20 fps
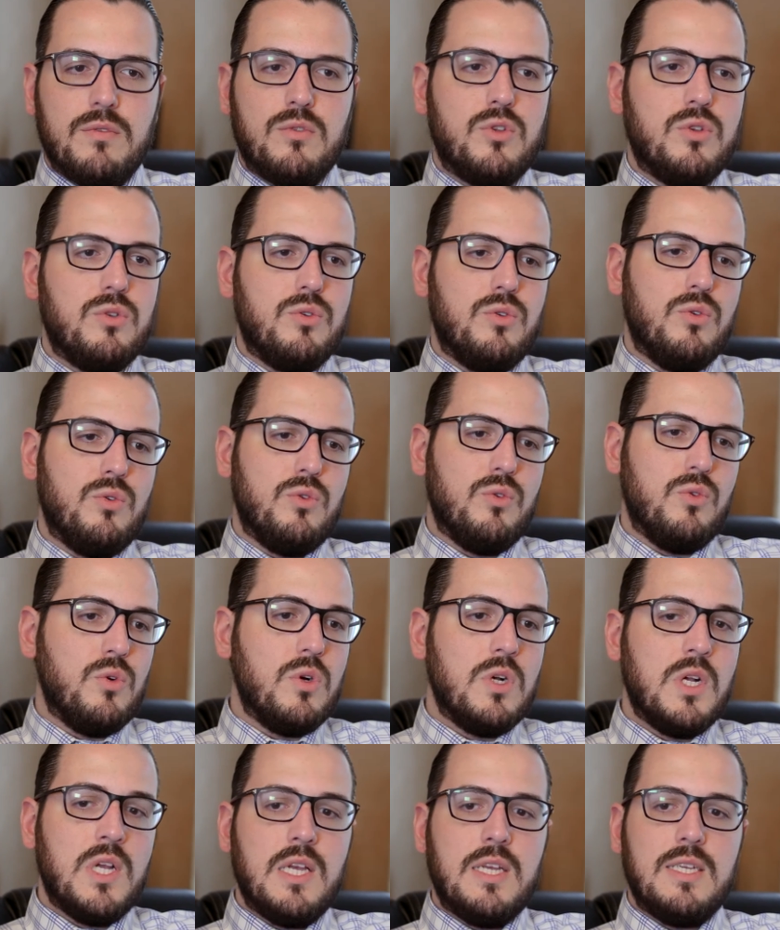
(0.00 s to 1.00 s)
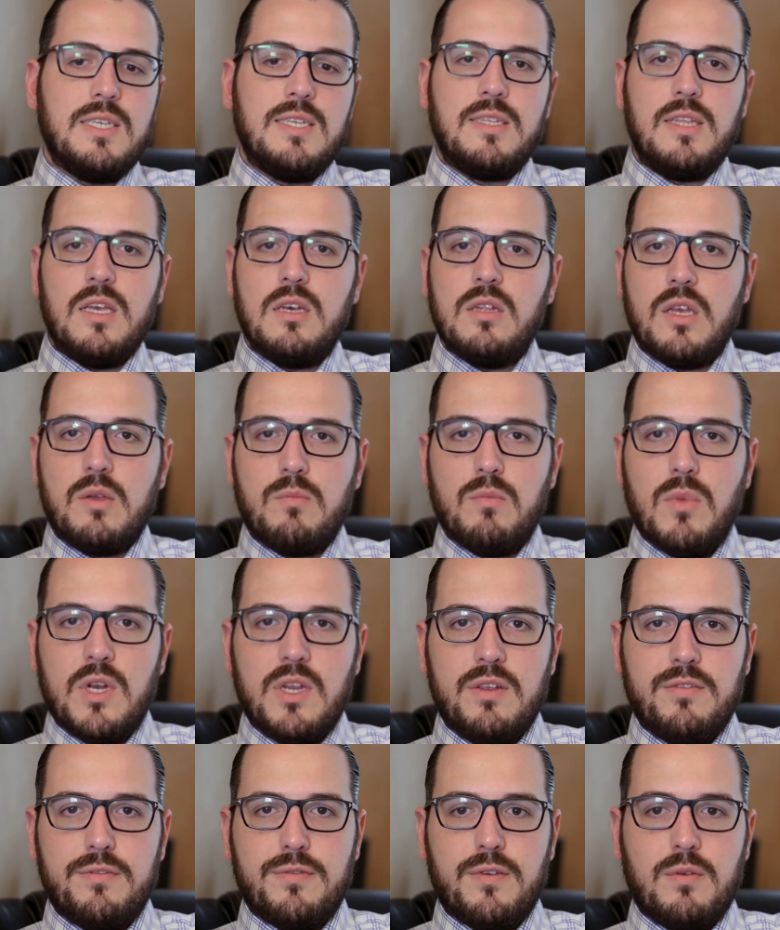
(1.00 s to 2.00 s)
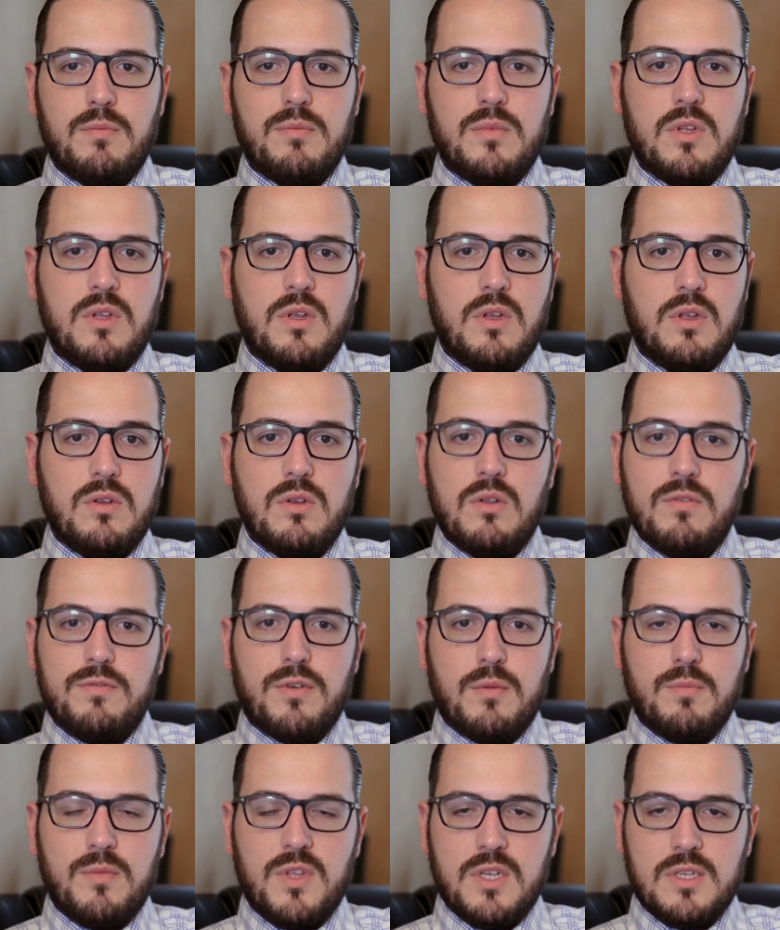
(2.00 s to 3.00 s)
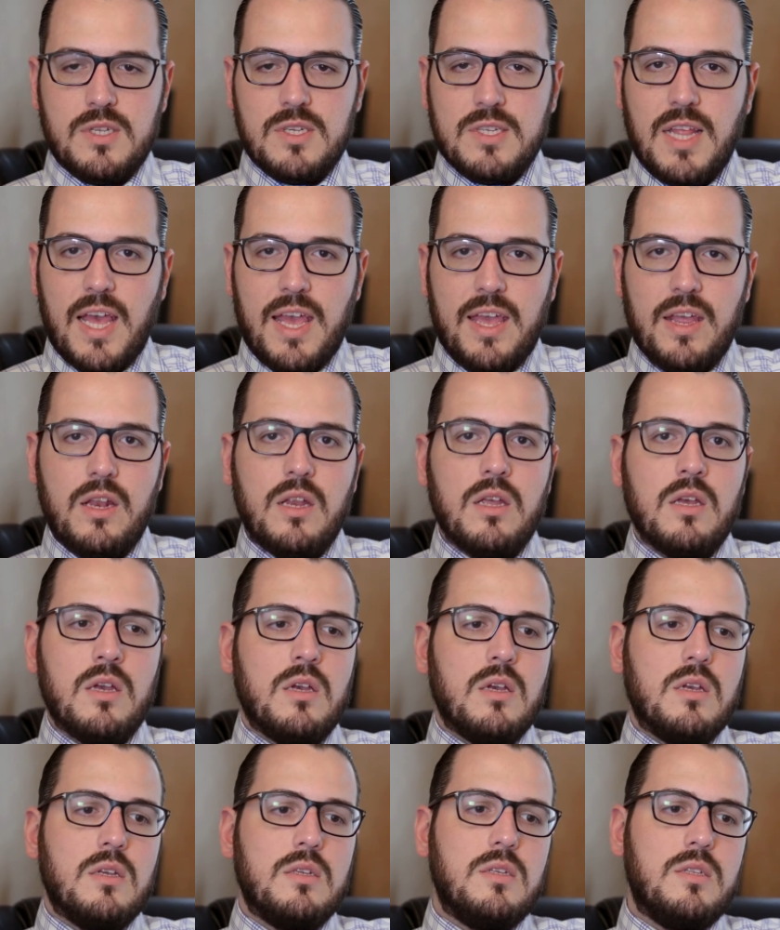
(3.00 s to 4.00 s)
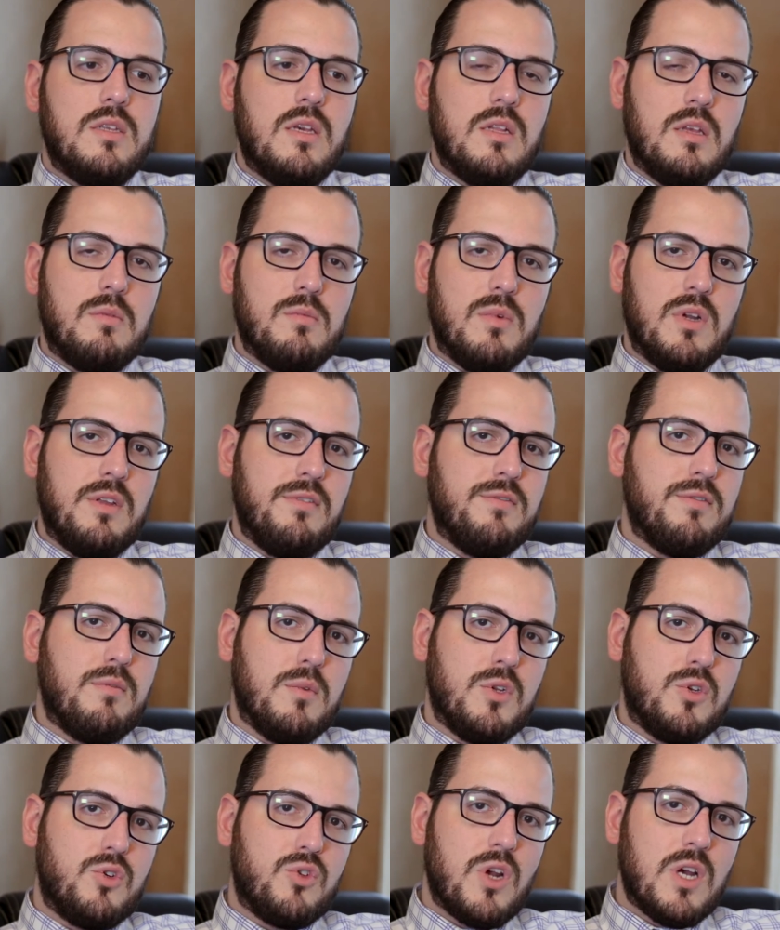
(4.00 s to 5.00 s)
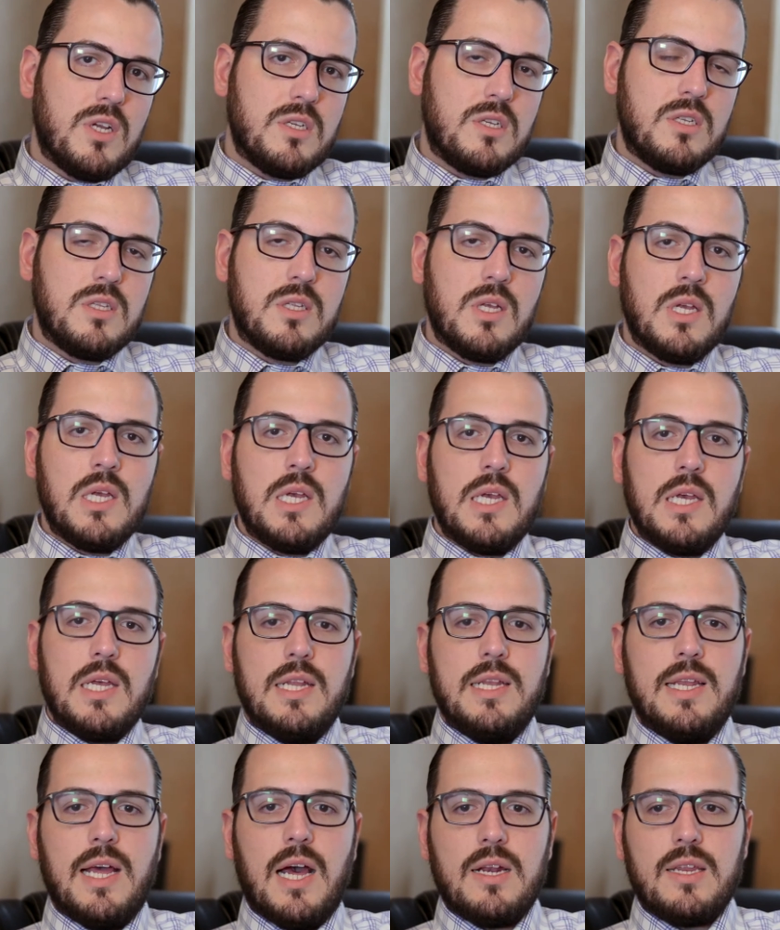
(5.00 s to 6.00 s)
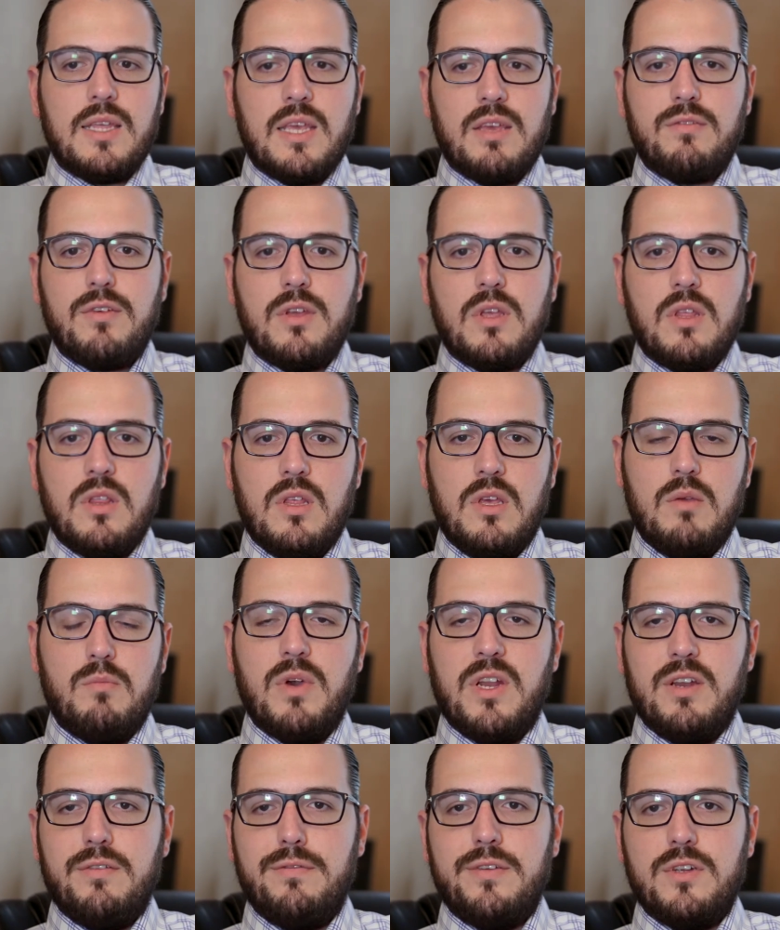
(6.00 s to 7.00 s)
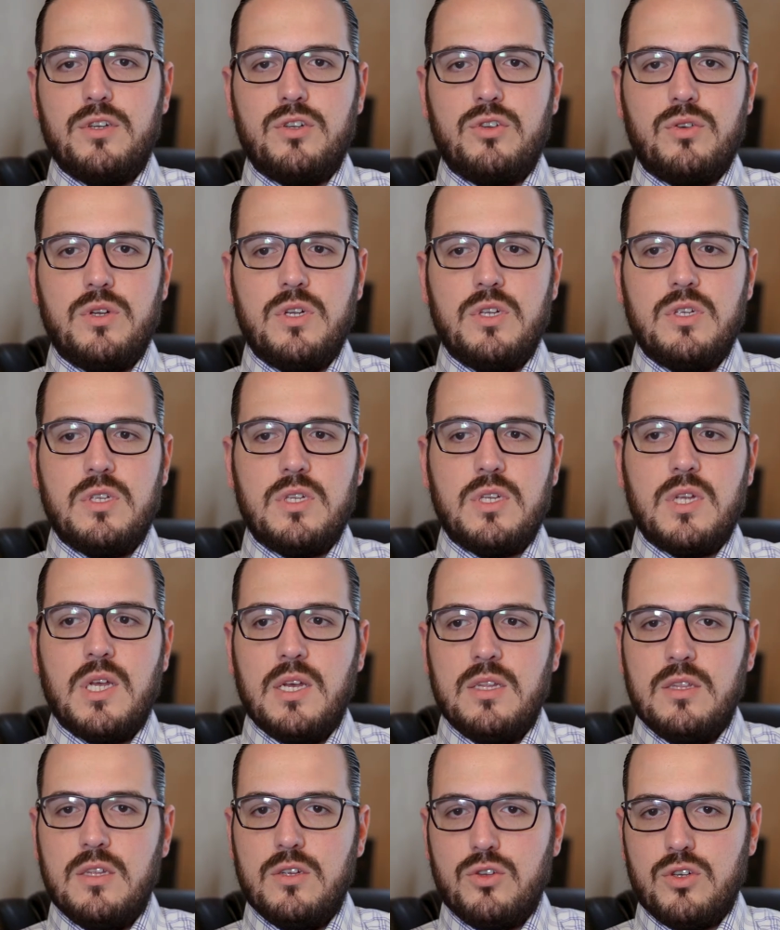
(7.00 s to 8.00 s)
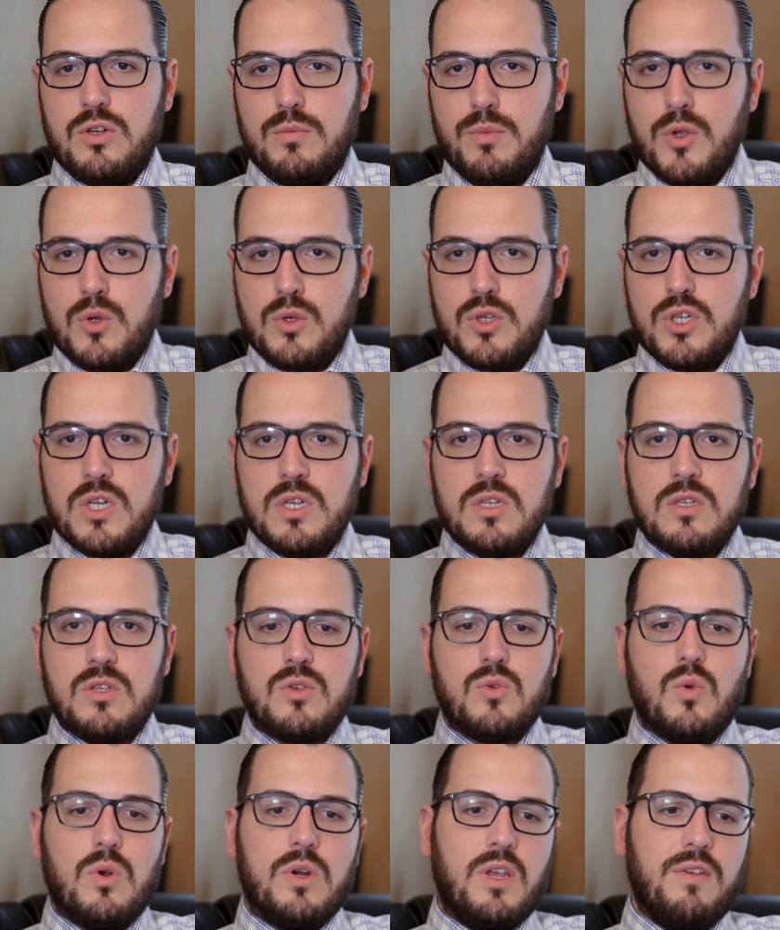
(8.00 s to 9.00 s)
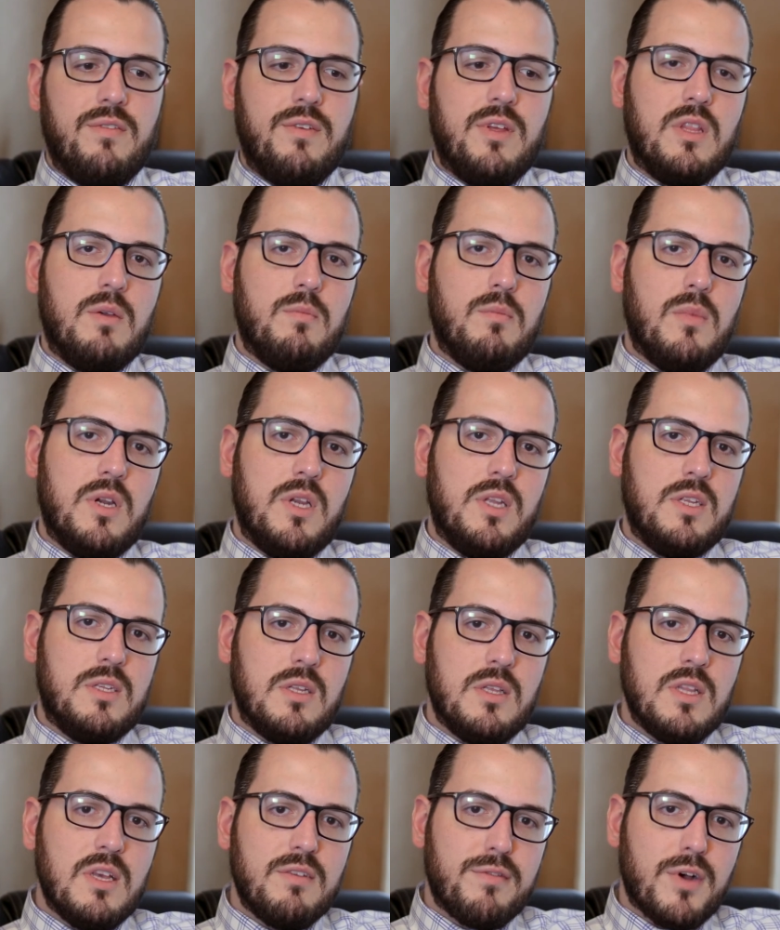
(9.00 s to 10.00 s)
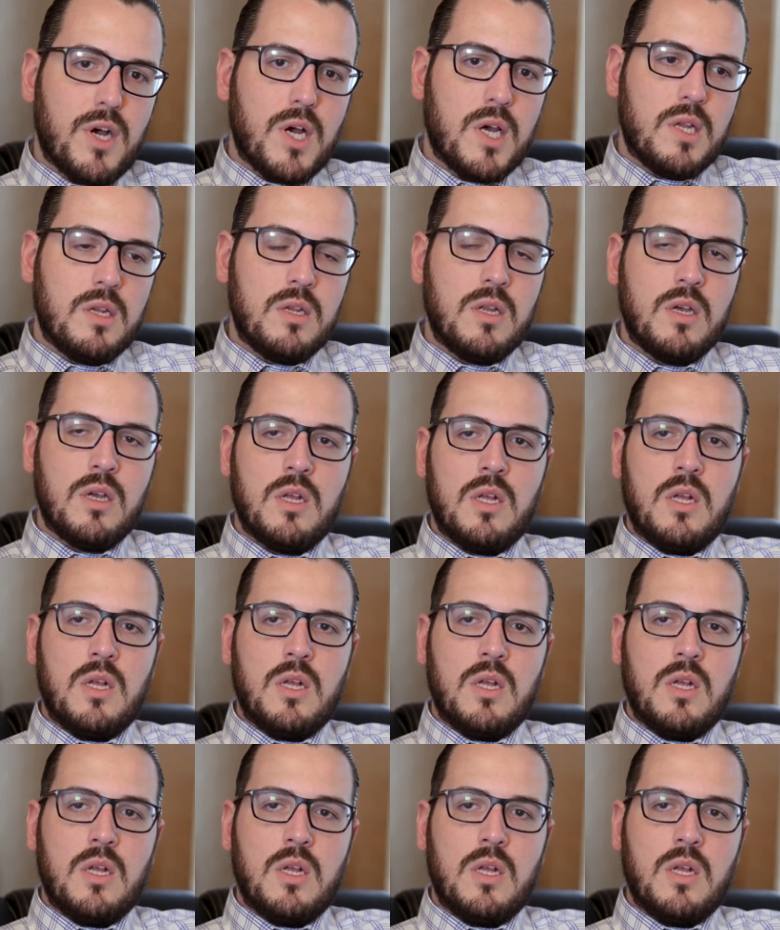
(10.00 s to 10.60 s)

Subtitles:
to stealing money from the estate, stealing money from the trust, not giving the beneficiaries distributions or giving them money to live on,